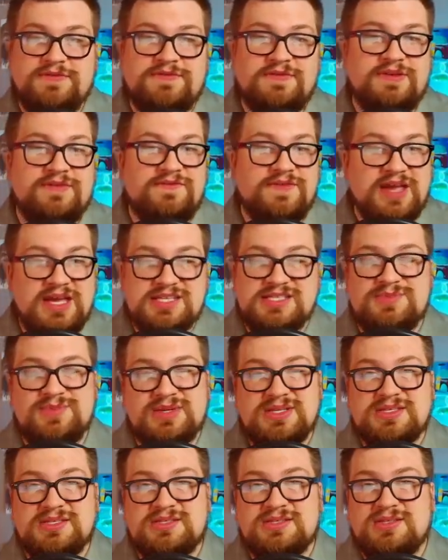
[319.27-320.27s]

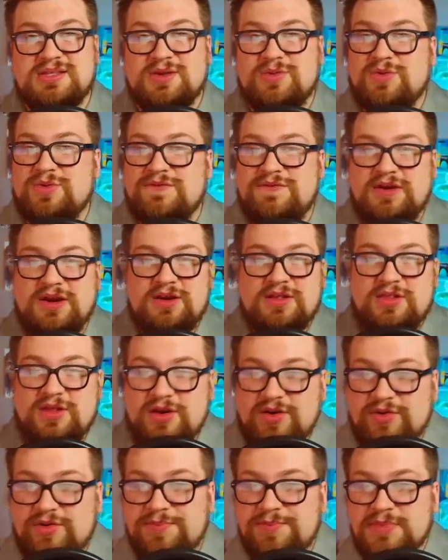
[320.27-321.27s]
advancements, there were very
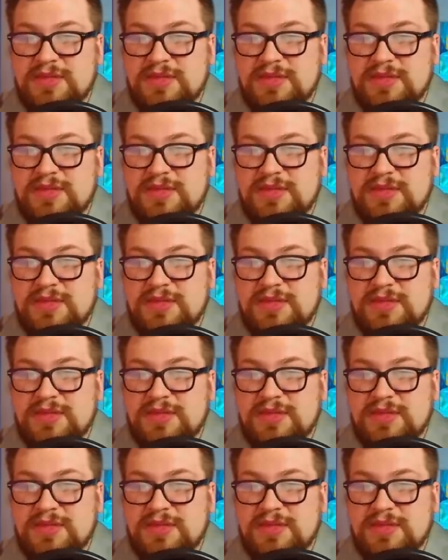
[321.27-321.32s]
little.